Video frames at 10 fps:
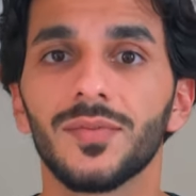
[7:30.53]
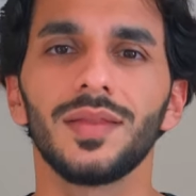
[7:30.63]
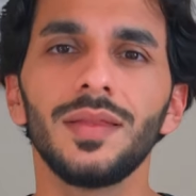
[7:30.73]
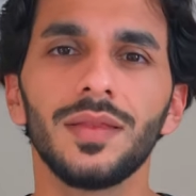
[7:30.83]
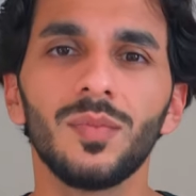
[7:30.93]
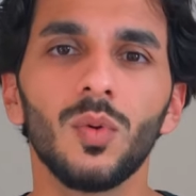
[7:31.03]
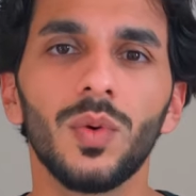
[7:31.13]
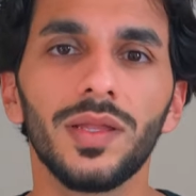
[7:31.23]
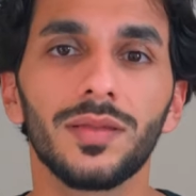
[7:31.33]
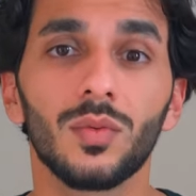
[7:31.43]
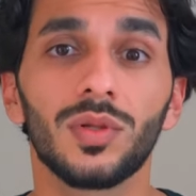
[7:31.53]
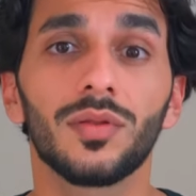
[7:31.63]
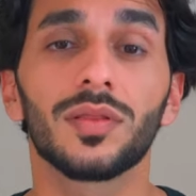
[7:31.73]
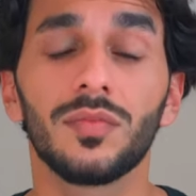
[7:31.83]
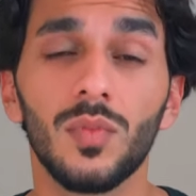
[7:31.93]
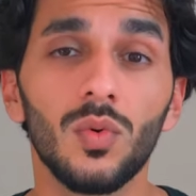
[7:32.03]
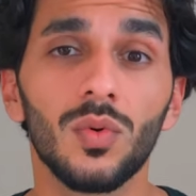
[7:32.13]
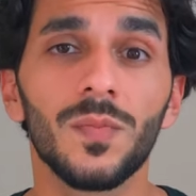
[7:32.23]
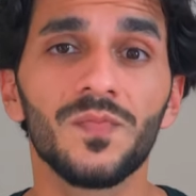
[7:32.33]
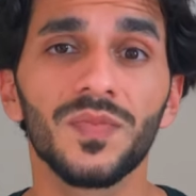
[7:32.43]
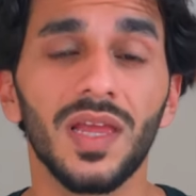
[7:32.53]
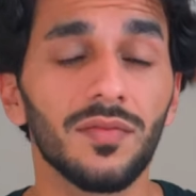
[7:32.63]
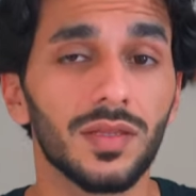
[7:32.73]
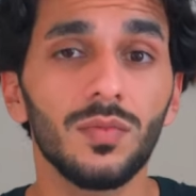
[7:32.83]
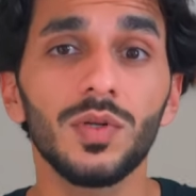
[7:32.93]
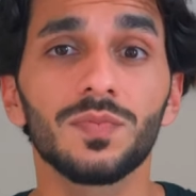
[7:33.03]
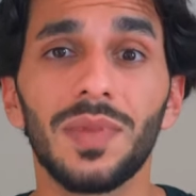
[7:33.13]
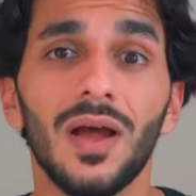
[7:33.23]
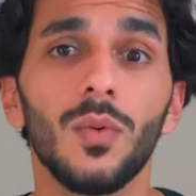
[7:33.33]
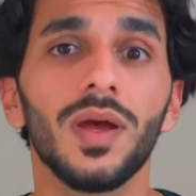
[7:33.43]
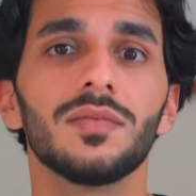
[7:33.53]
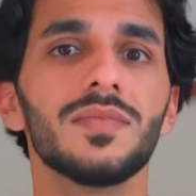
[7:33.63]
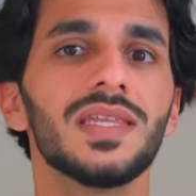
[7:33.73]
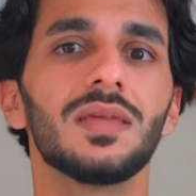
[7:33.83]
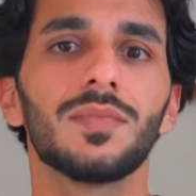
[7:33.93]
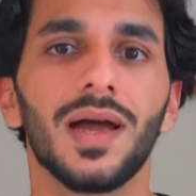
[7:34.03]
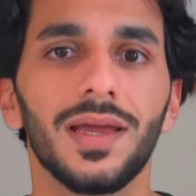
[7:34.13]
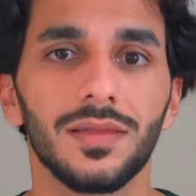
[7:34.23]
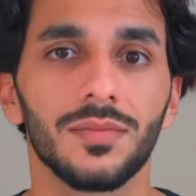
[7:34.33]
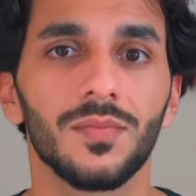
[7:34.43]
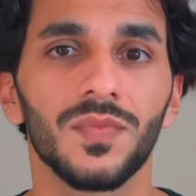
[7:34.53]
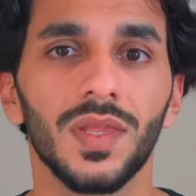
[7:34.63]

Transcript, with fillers: These simple words, although small, have so much power and meaning behind them.